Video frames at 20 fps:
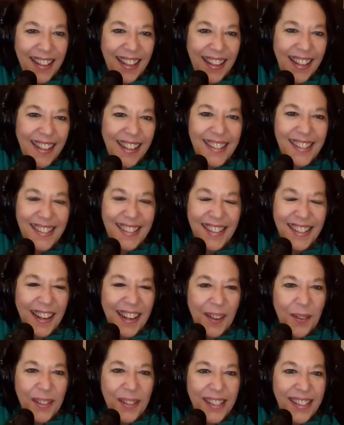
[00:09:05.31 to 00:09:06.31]
It's
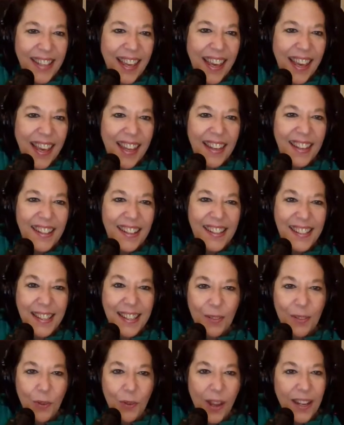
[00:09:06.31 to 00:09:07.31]
Sunday once again, and this
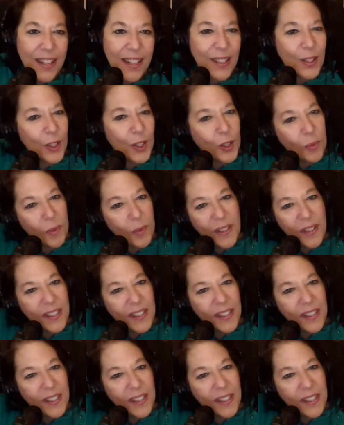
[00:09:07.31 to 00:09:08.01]
is Ronnee Stolzberg